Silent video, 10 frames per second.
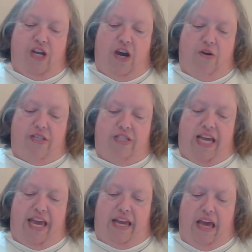Toad
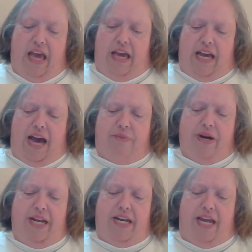saying, "Got
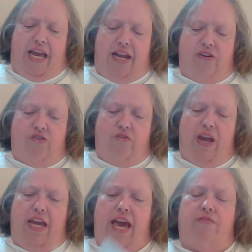plenty to eat and
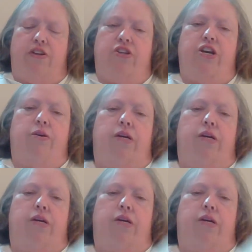drink, haven't you?"